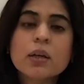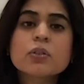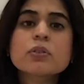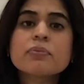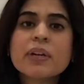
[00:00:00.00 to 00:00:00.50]

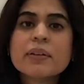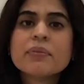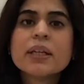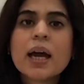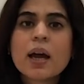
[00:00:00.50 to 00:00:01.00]
So when
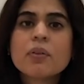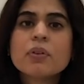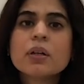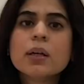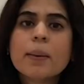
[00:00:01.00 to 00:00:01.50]
we have
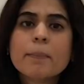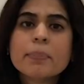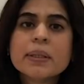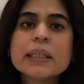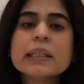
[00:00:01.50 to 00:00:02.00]
a
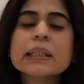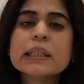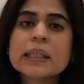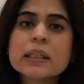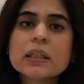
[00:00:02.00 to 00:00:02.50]
completely